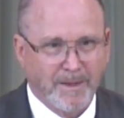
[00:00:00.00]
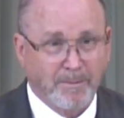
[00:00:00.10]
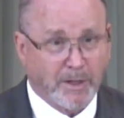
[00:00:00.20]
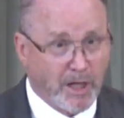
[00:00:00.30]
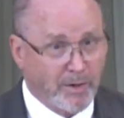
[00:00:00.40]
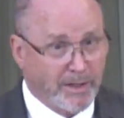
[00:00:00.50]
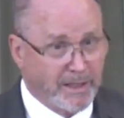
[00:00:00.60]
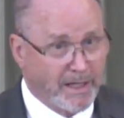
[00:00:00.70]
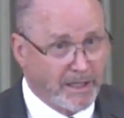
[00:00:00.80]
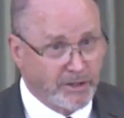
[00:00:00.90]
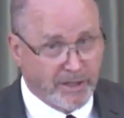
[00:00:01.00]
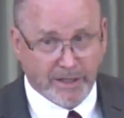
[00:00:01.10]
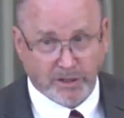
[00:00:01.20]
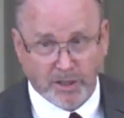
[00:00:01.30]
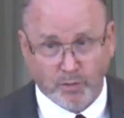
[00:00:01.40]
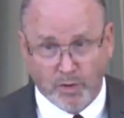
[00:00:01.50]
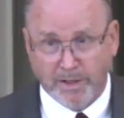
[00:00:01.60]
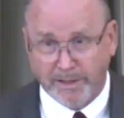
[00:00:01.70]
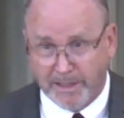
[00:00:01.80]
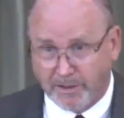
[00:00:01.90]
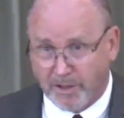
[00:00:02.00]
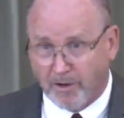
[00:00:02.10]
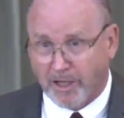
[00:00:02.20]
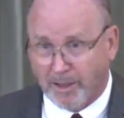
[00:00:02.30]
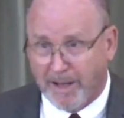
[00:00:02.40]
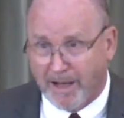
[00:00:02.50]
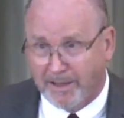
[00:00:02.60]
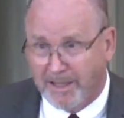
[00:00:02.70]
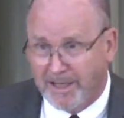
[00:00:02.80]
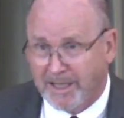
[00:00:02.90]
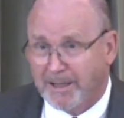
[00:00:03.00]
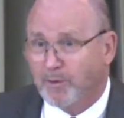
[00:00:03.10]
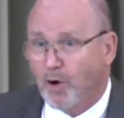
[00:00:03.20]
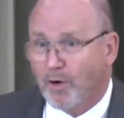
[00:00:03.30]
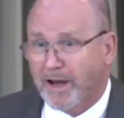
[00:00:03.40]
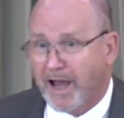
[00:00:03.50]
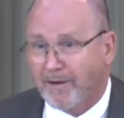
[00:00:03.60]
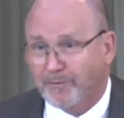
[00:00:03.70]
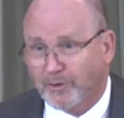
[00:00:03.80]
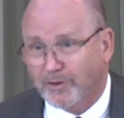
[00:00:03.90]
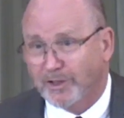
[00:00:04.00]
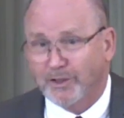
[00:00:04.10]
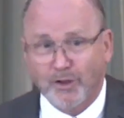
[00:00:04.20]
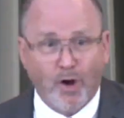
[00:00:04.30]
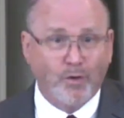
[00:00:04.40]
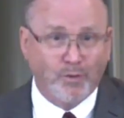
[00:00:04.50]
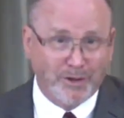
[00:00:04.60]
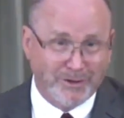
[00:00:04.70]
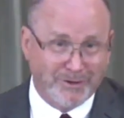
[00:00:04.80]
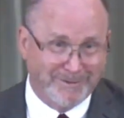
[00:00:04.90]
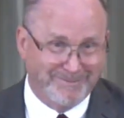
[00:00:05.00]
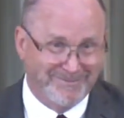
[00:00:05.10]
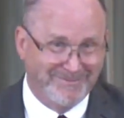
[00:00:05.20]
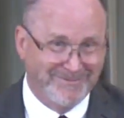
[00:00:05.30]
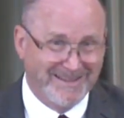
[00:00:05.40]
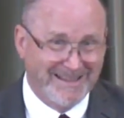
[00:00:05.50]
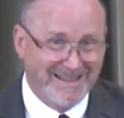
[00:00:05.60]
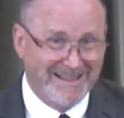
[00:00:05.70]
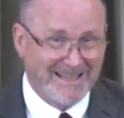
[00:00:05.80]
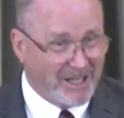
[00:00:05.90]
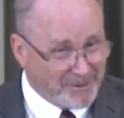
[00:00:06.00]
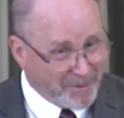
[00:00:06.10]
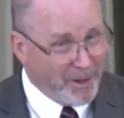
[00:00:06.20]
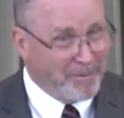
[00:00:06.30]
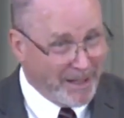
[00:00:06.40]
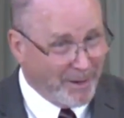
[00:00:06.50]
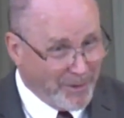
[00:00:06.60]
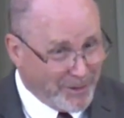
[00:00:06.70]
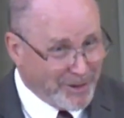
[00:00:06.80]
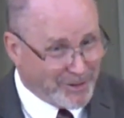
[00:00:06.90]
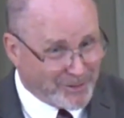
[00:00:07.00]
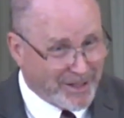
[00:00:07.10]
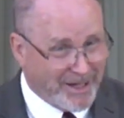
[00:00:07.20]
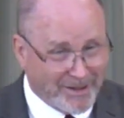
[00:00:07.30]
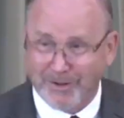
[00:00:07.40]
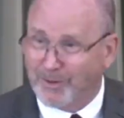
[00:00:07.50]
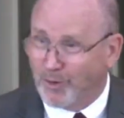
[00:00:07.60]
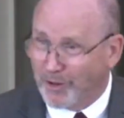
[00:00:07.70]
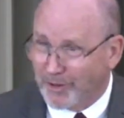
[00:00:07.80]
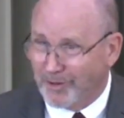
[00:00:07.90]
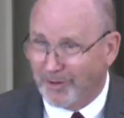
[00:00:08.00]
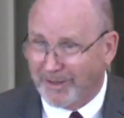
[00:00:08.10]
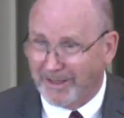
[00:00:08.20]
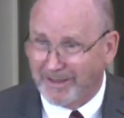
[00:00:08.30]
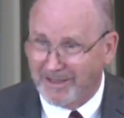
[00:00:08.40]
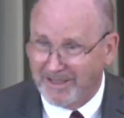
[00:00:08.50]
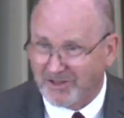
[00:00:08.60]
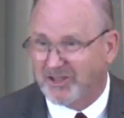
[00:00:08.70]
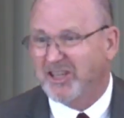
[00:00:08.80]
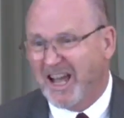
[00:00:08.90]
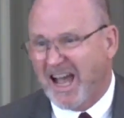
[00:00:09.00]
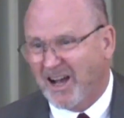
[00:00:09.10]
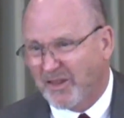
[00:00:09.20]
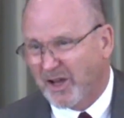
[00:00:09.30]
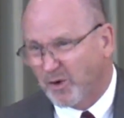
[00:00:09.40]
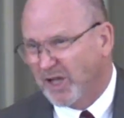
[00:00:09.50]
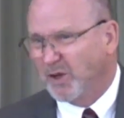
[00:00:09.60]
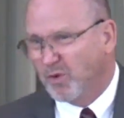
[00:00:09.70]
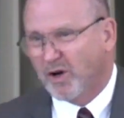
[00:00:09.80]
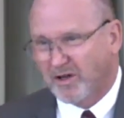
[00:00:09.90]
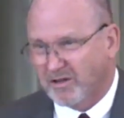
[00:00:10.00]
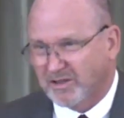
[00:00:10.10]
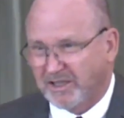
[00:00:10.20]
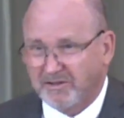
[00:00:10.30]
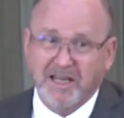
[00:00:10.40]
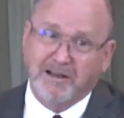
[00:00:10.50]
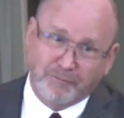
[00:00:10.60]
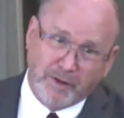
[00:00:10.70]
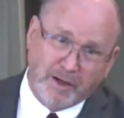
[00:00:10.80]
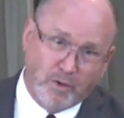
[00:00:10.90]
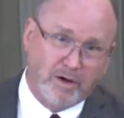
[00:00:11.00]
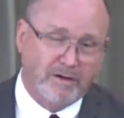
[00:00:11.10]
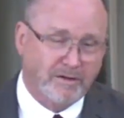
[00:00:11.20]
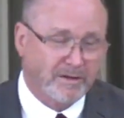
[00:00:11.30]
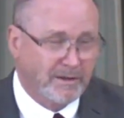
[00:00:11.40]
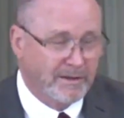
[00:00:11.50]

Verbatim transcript: But here in Ecclesiastes 1, he's talking about him going after his own wisdom, experimenting with these things of the world and seeing how they really worked and if they worked.